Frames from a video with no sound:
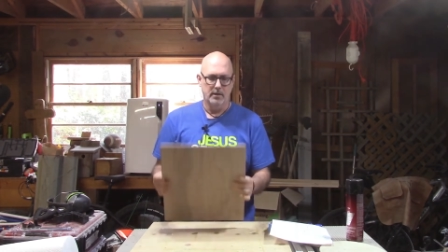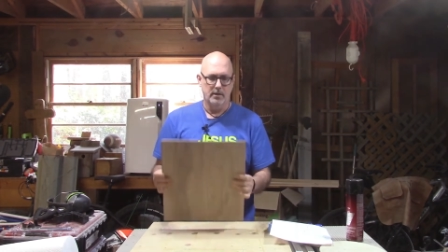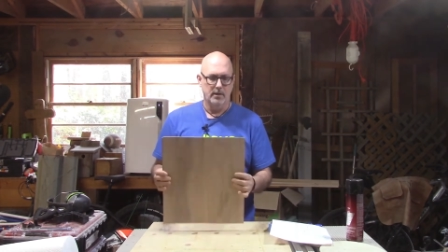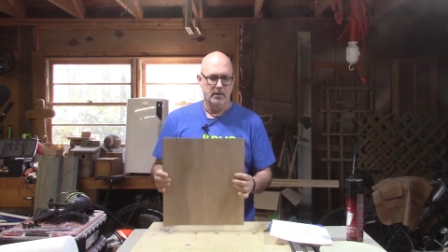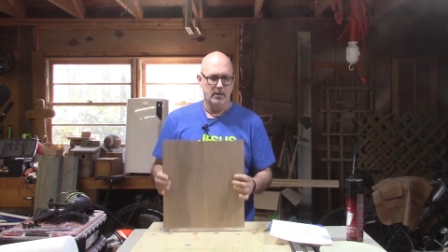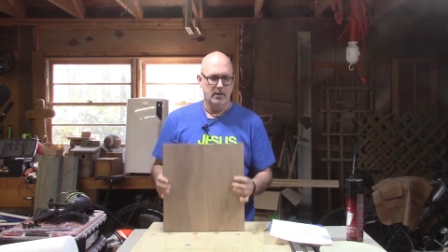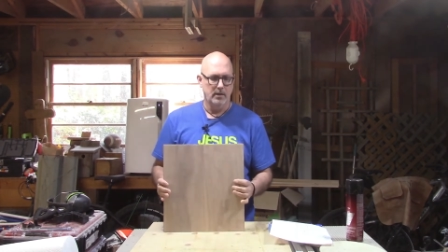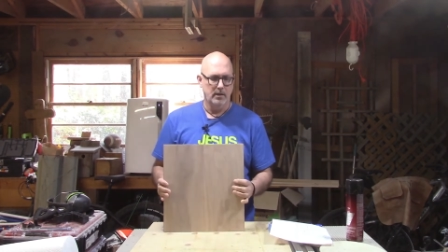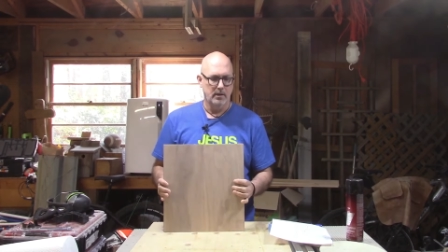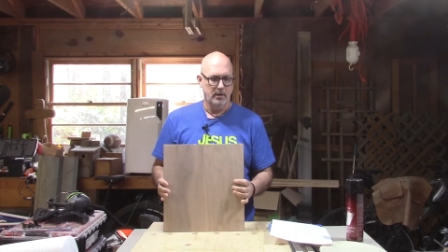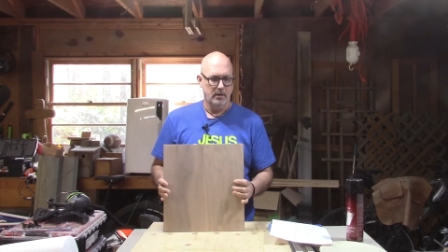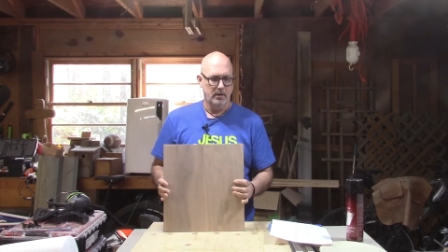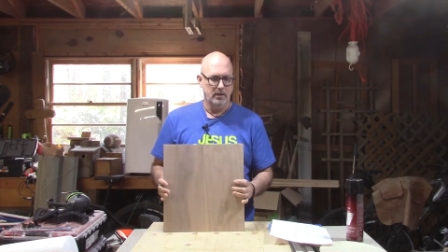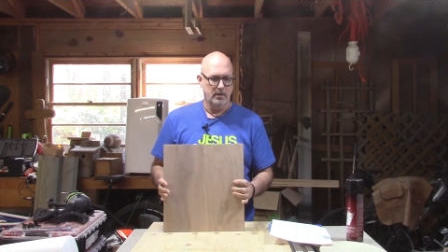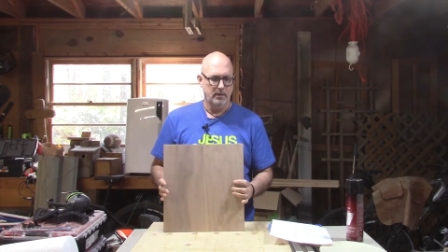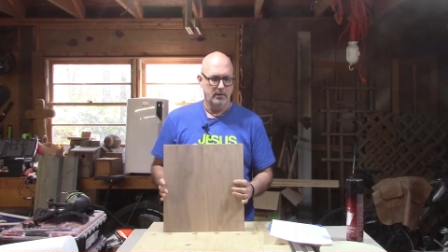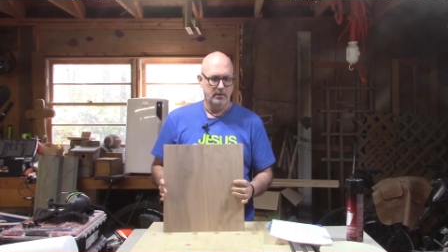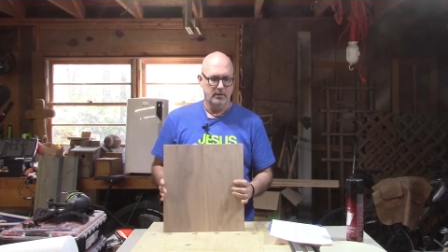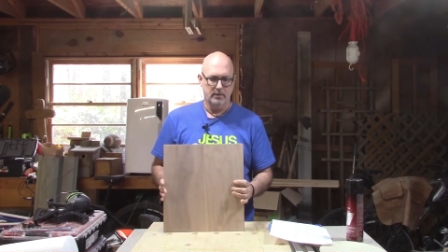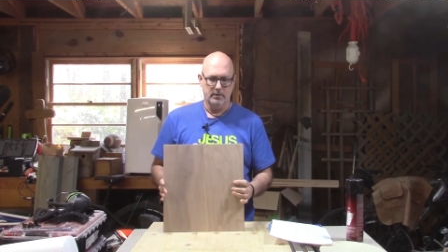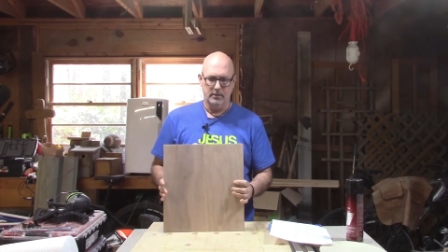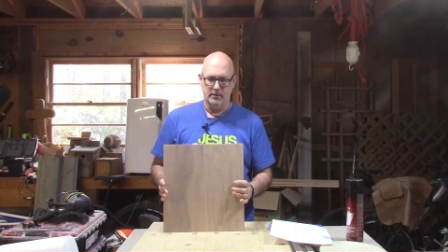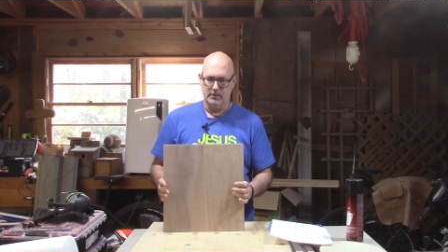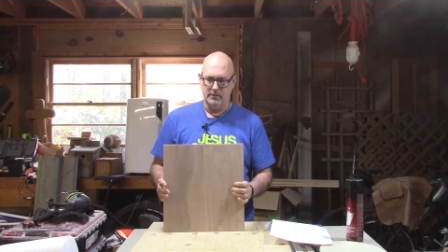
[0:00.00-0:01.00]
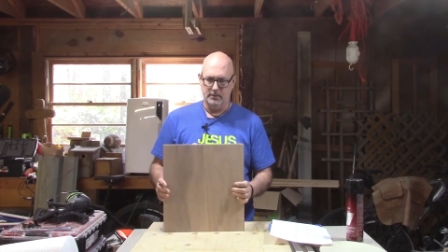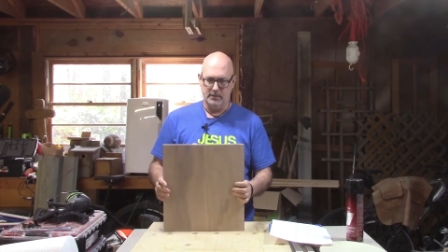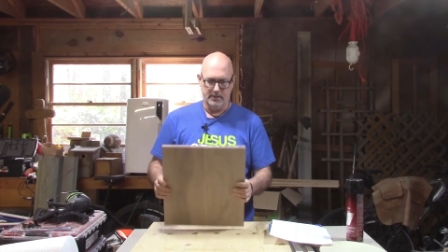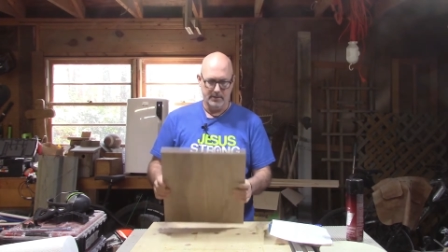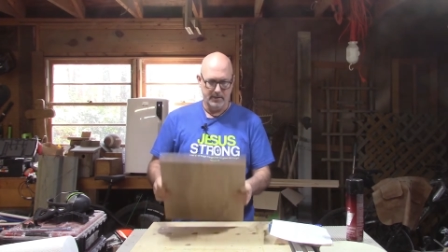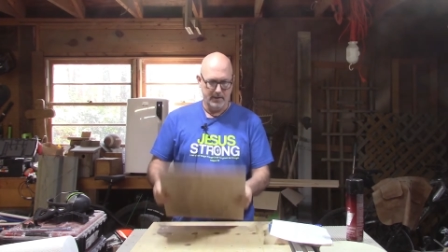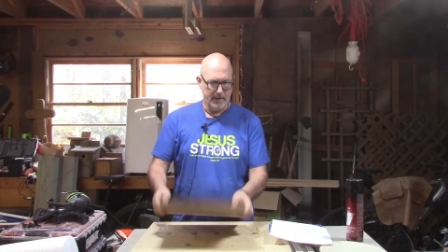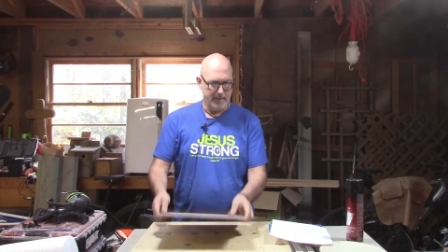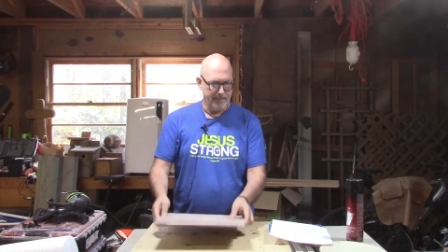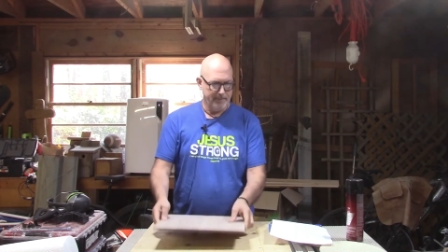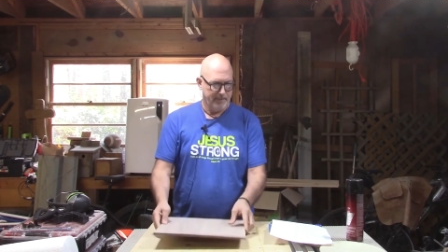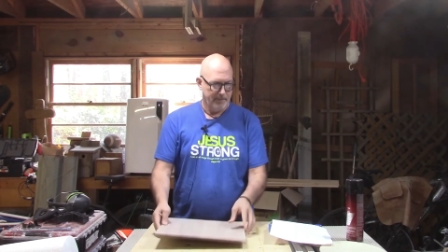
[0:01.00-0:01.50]

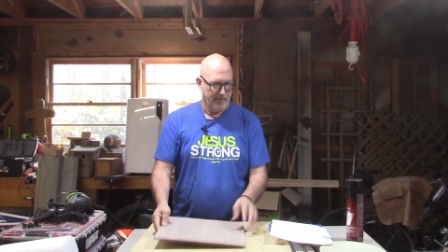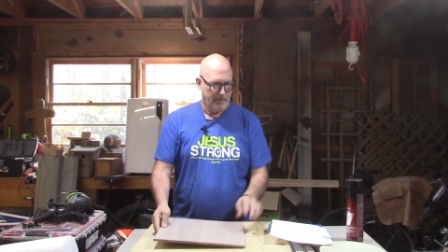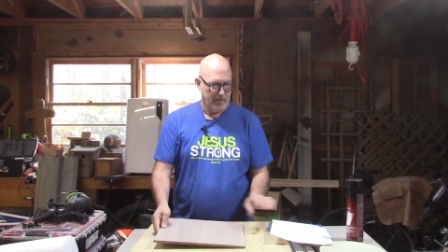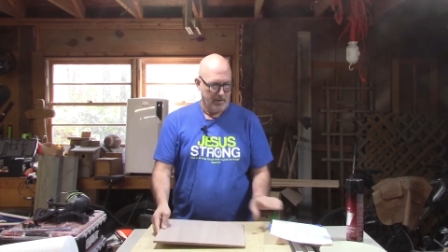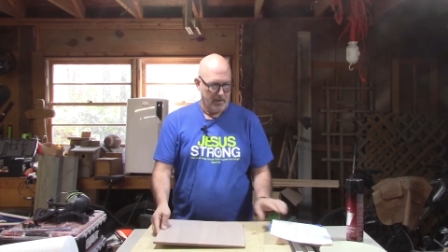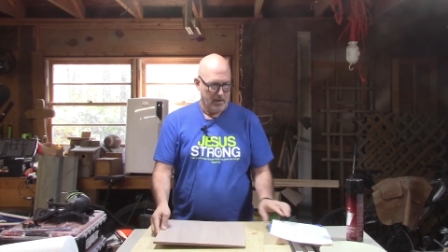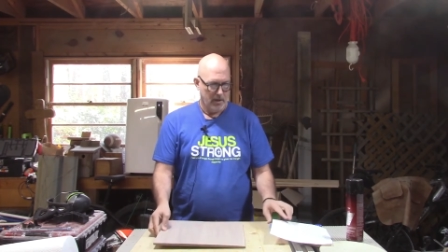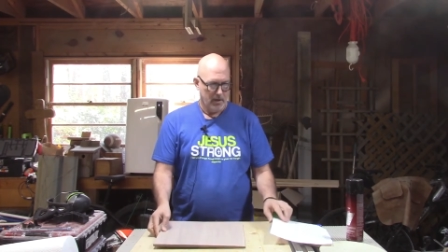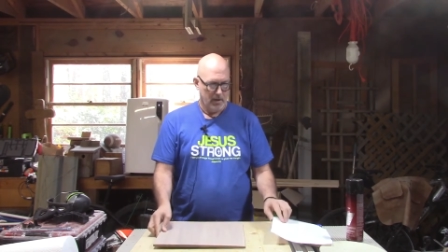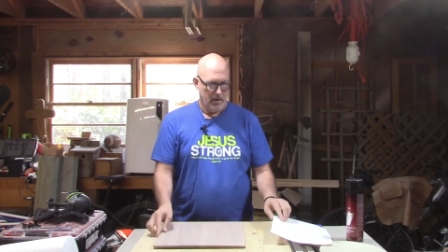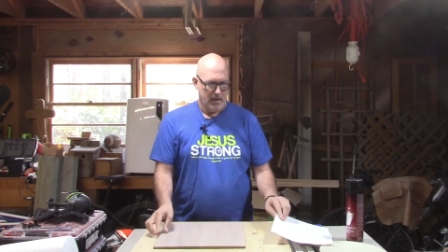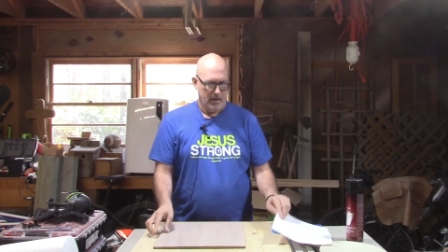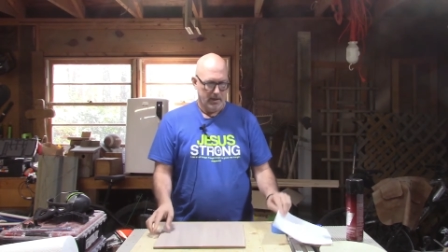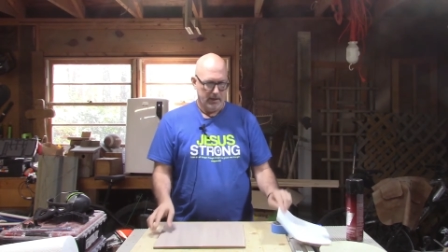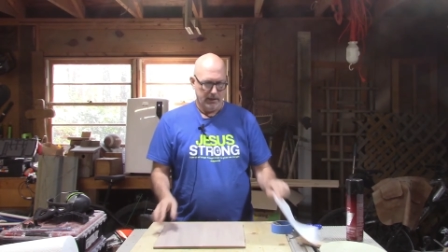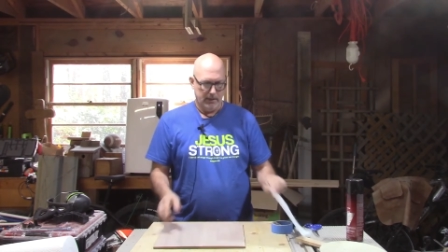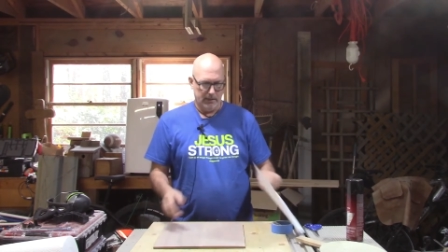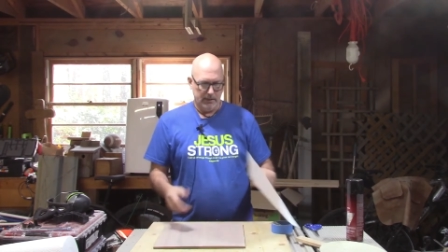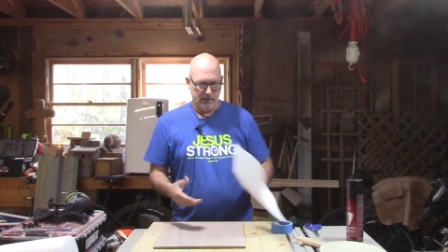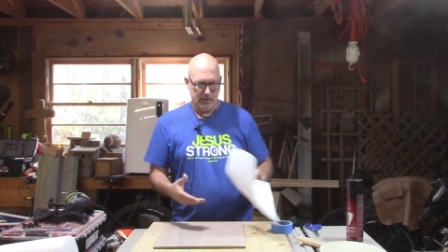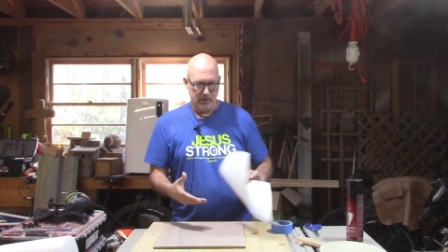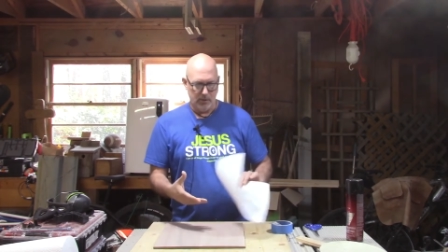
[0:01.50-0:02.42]
Okay, and